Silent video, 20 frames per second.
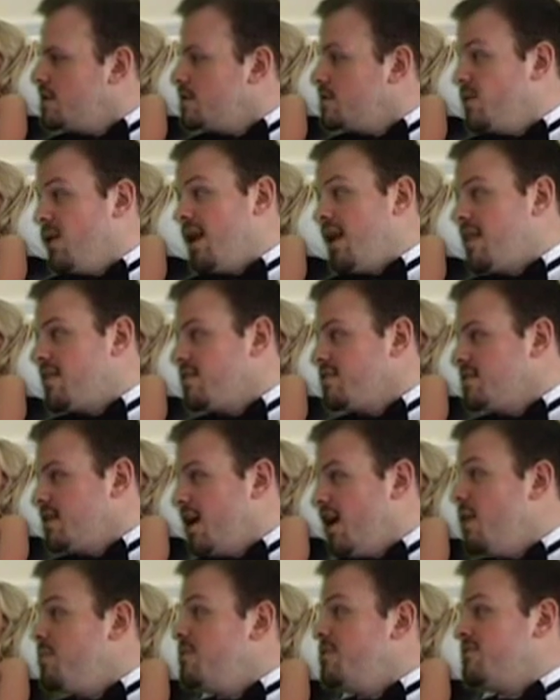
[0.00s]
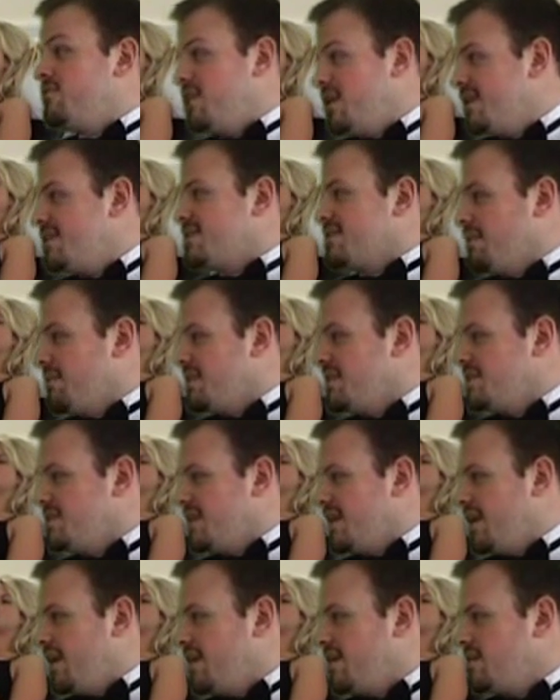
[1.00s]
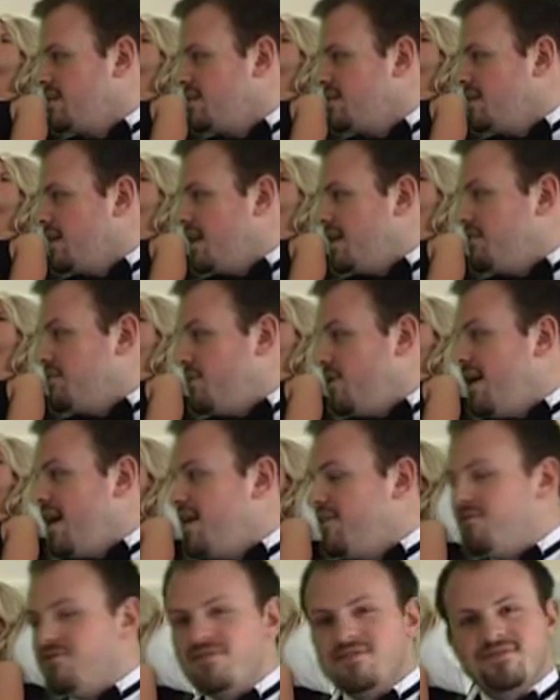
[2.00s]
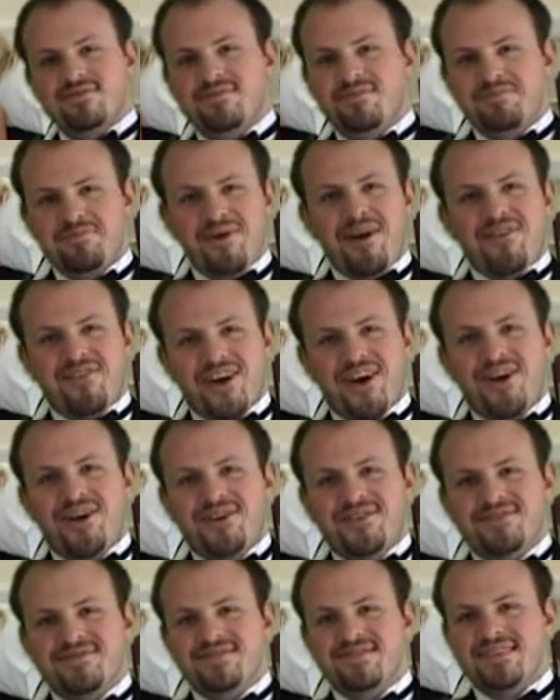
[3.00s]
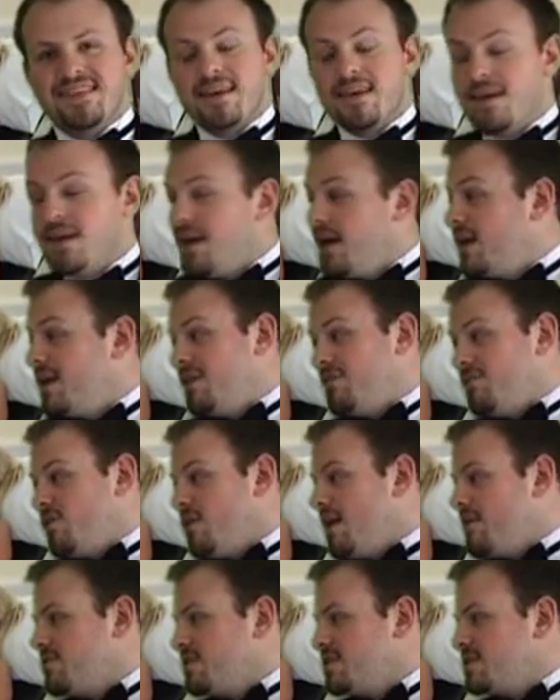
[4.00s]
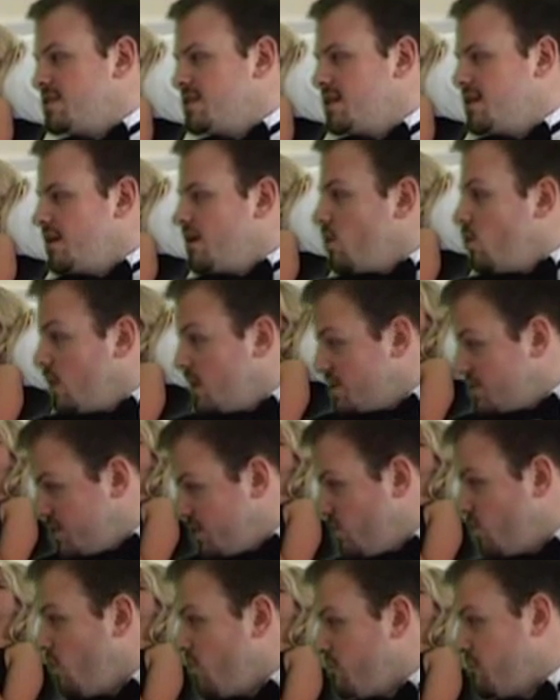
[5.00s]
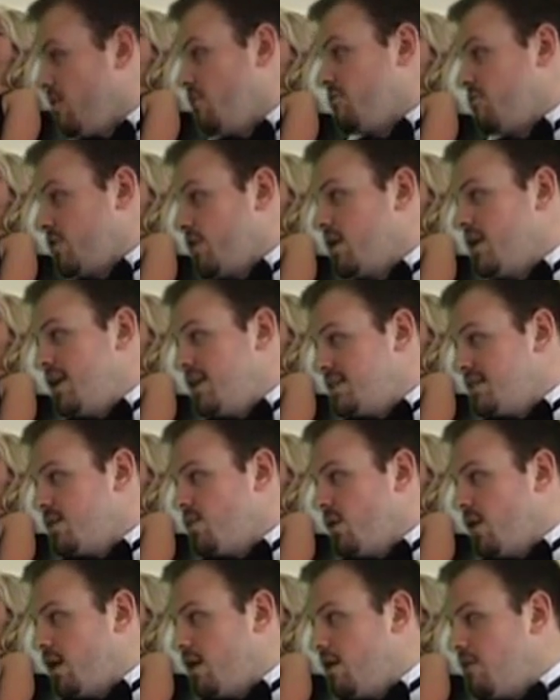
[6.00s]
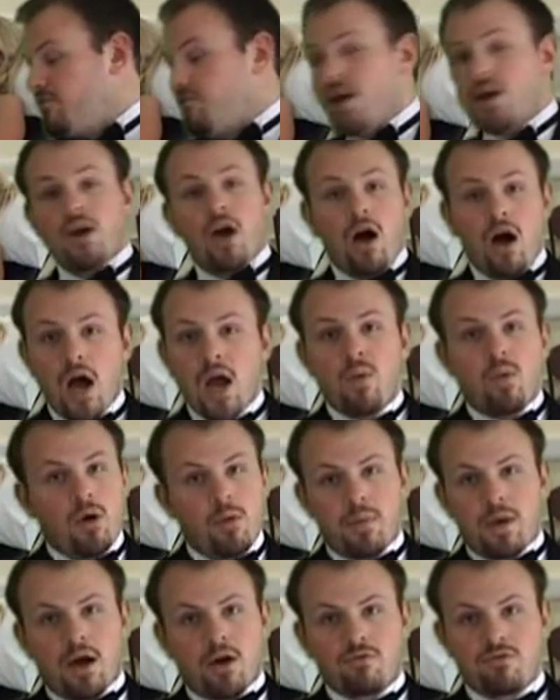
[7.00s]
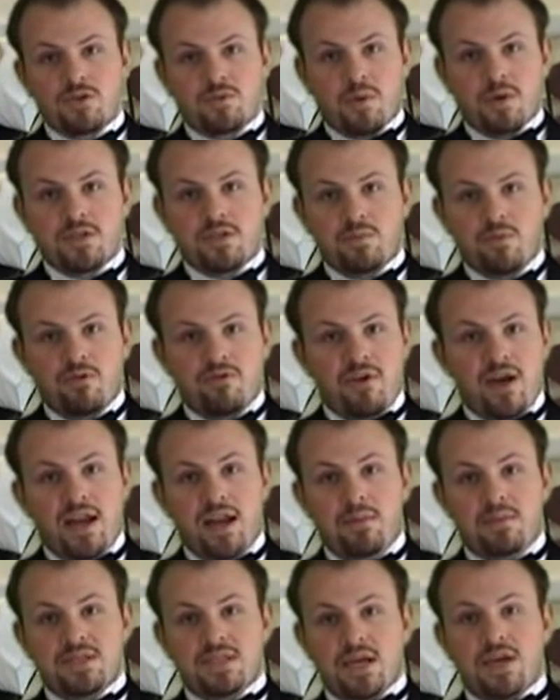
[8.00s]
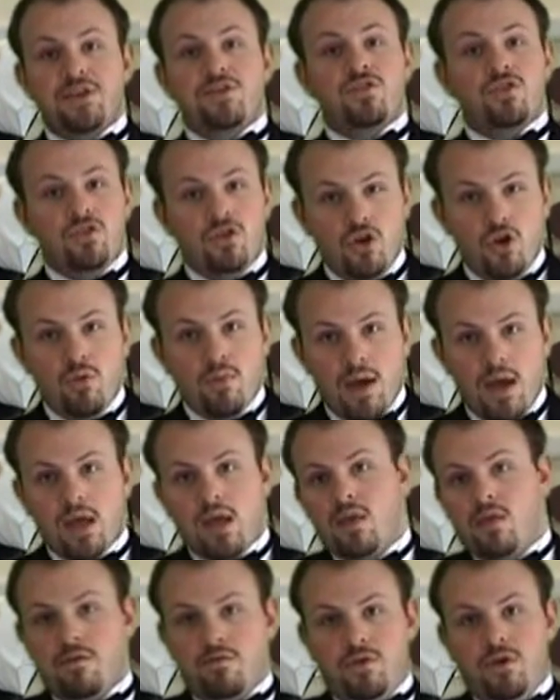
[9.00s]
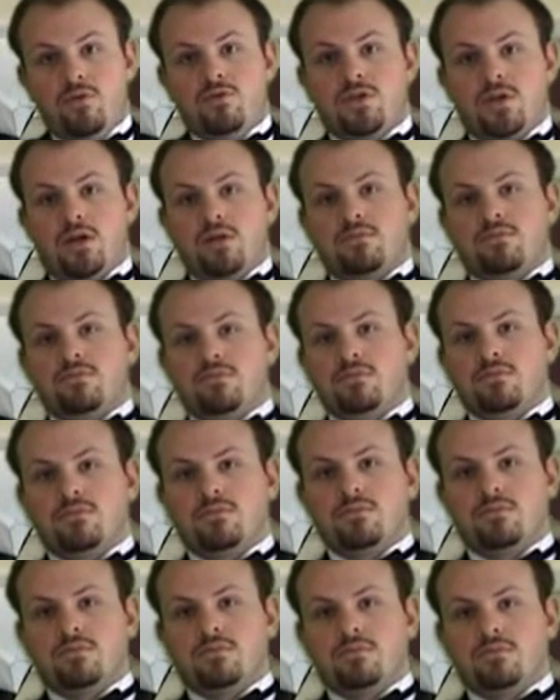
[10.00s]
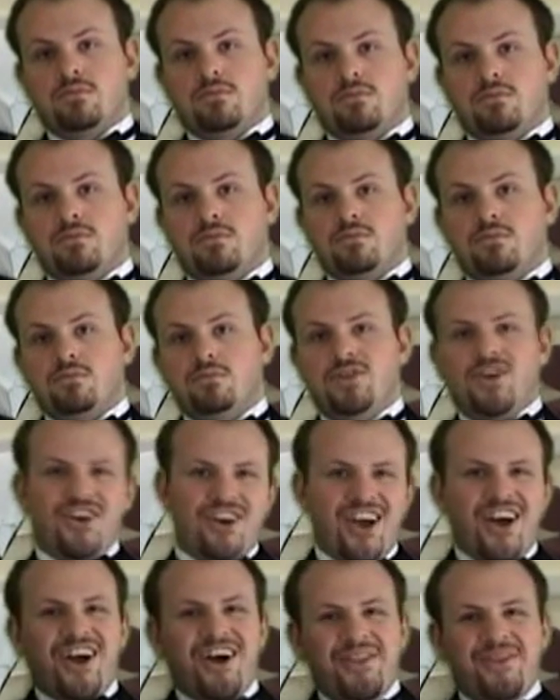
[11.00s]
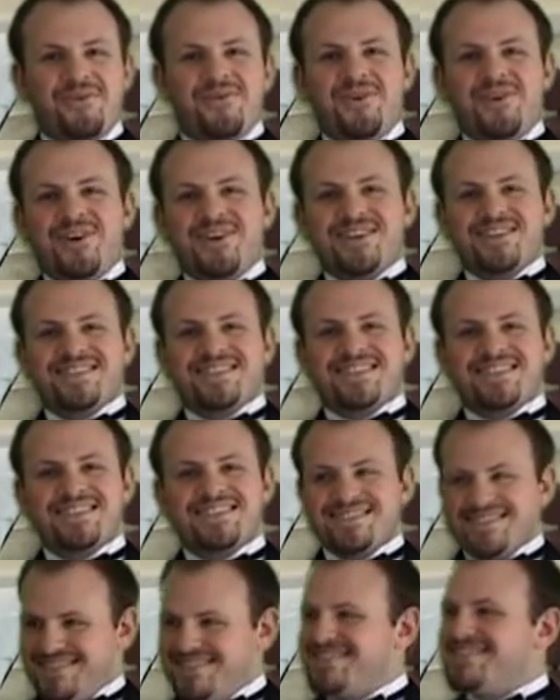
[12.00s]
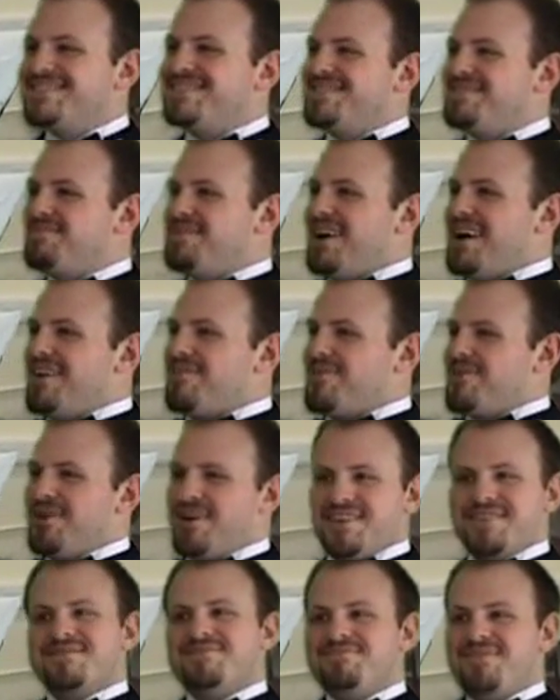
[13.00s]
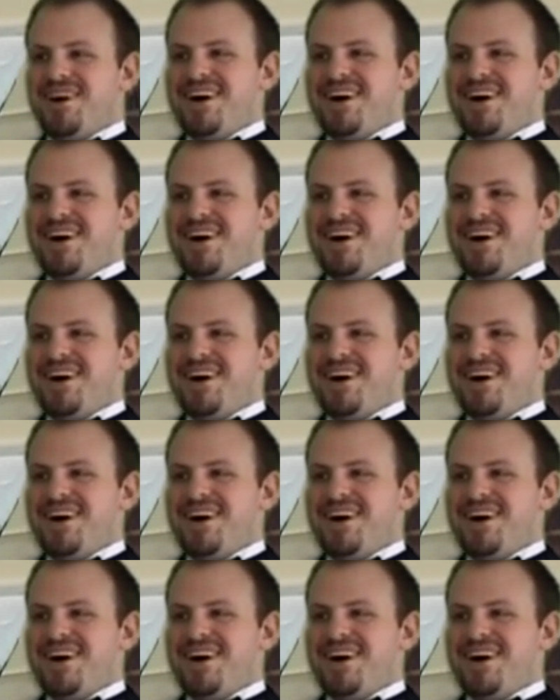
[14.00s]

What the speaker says: Well, Ethel, I hope you've learned something today, and if you have, bravo! And if you haven't, well, it's your fault for not listening well enough, and I won't be held responsible for any mistakes you make in the future. Good luck on the wards! Bye, everyone.